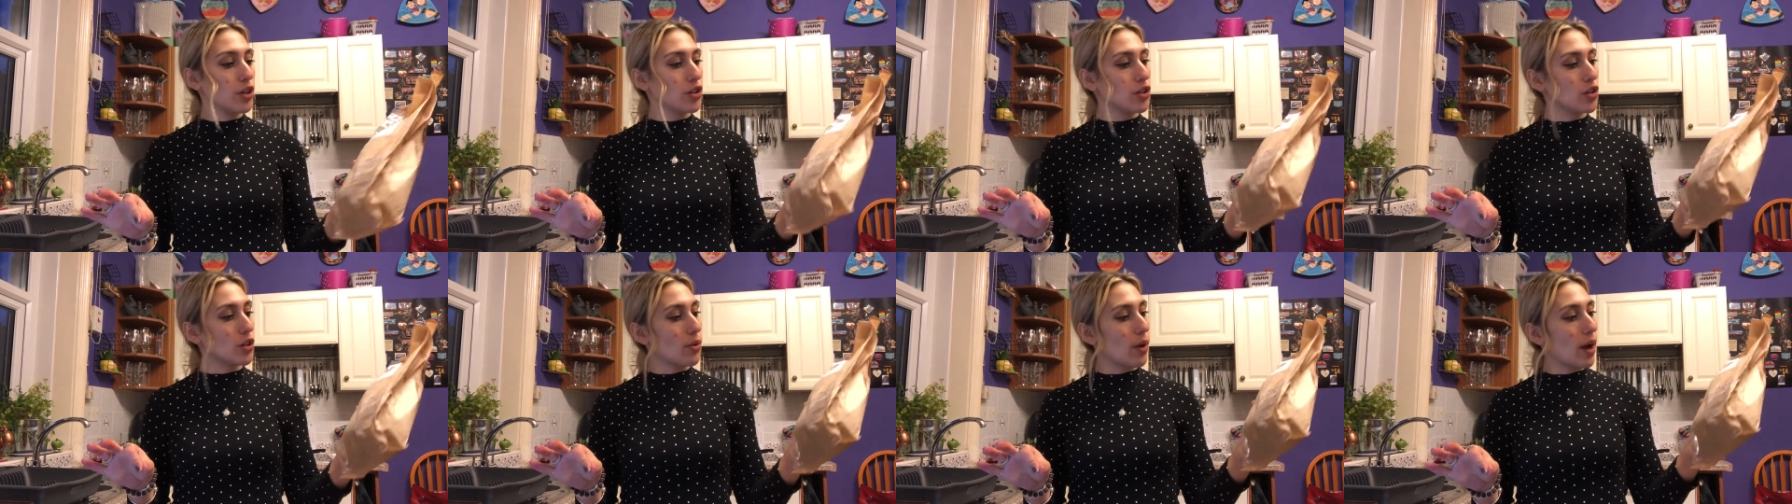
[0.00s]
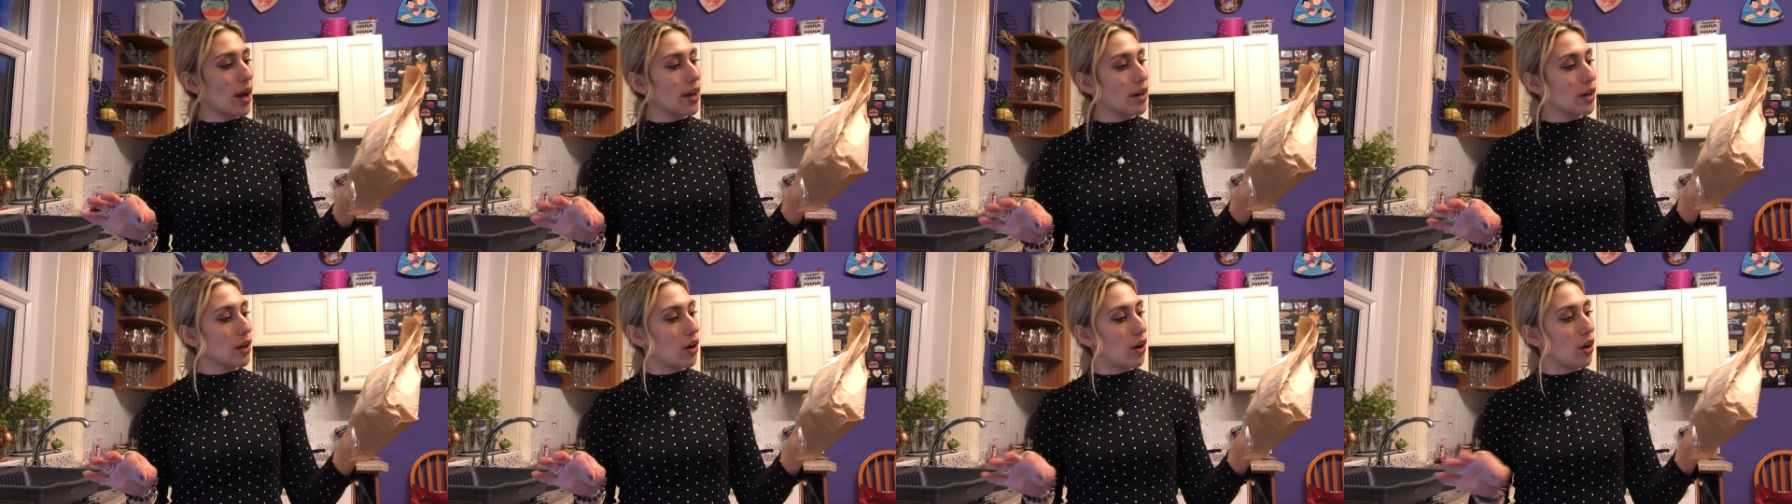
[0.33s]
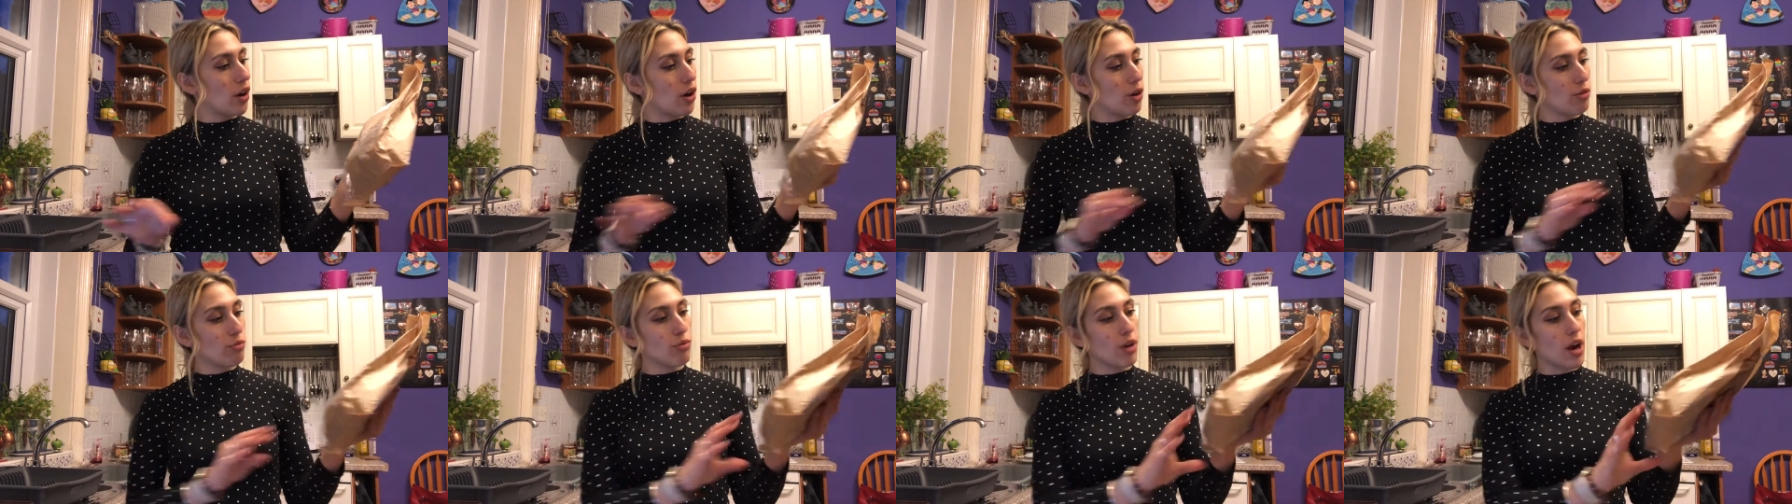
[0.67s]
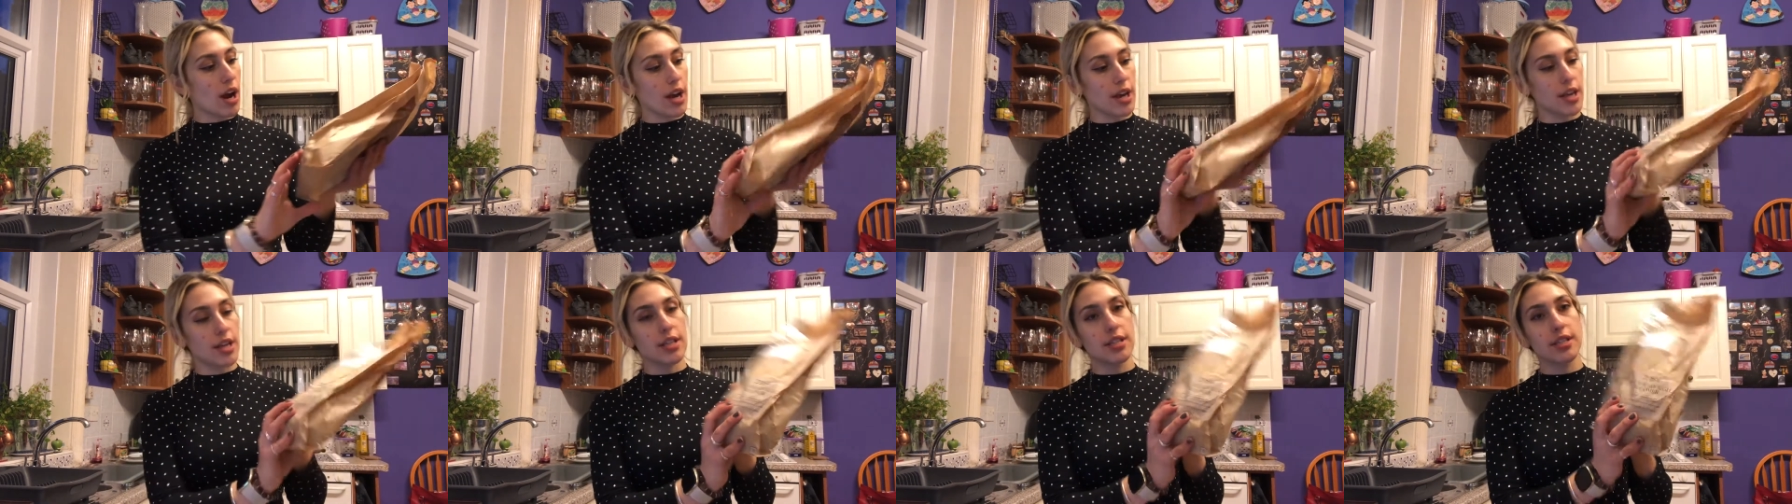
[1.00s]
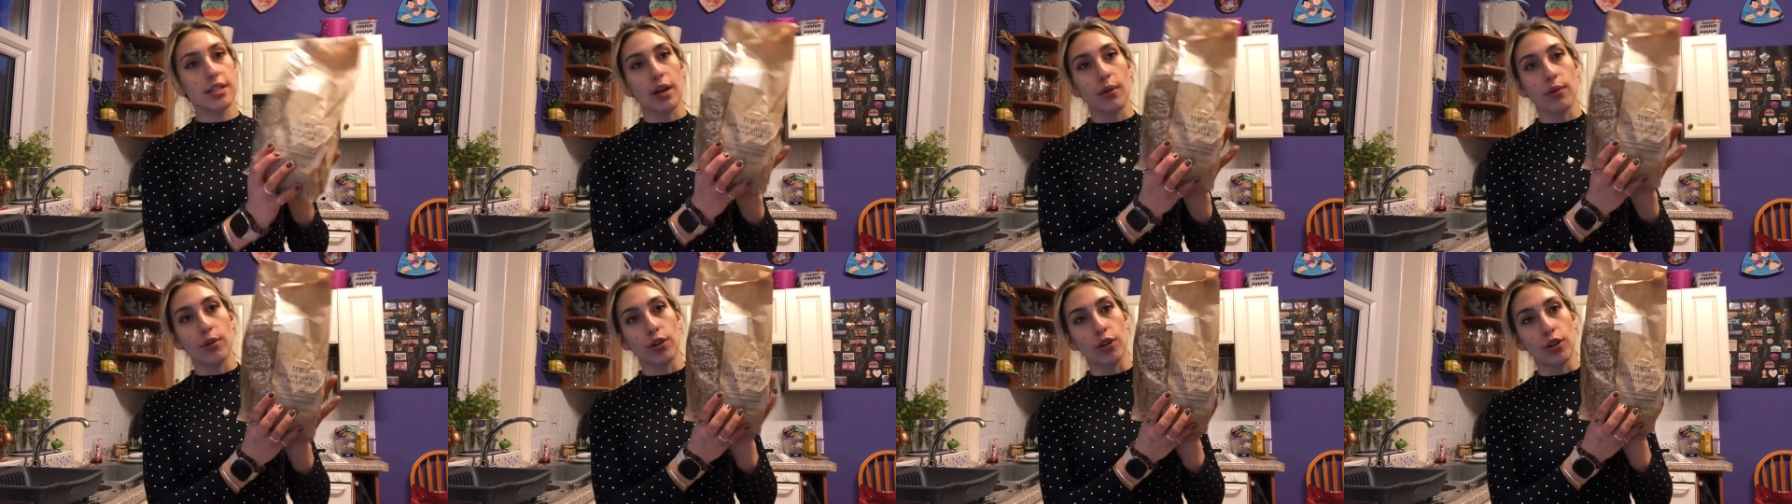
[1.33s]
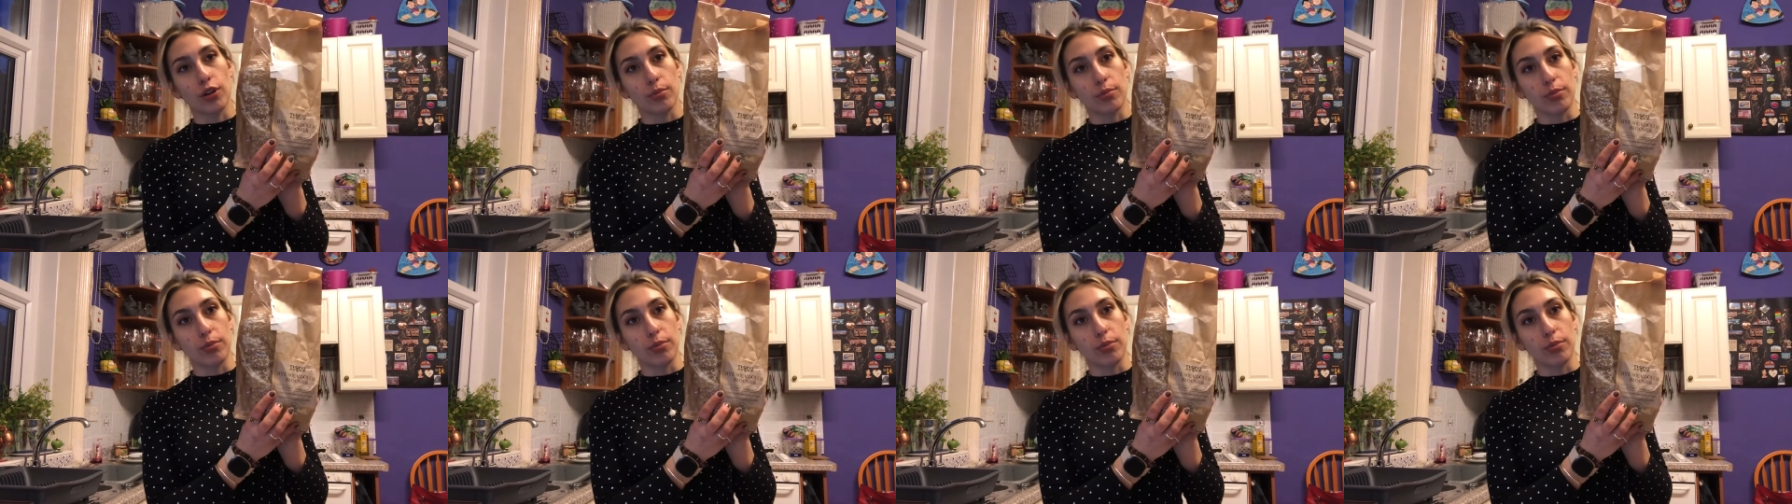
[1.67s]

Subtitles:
so I got a Rye sourdough